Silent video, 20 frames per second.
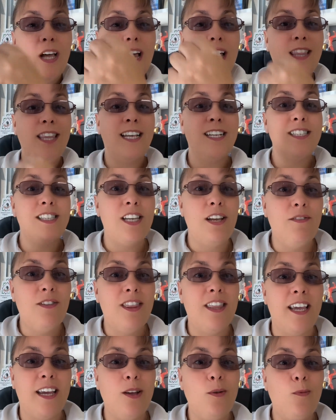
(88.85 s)
And that's the other
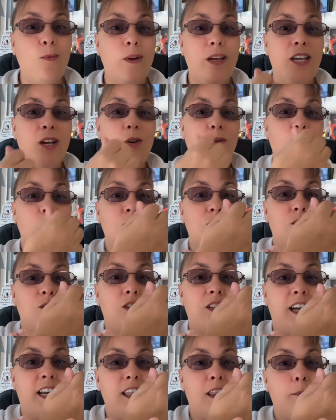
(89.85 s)
thing. We also
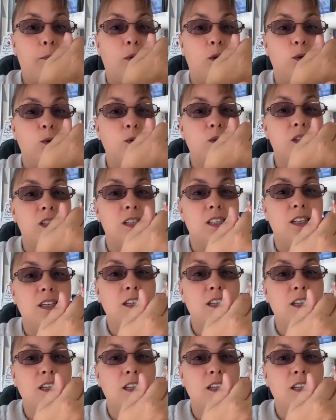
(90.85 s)
take the pulse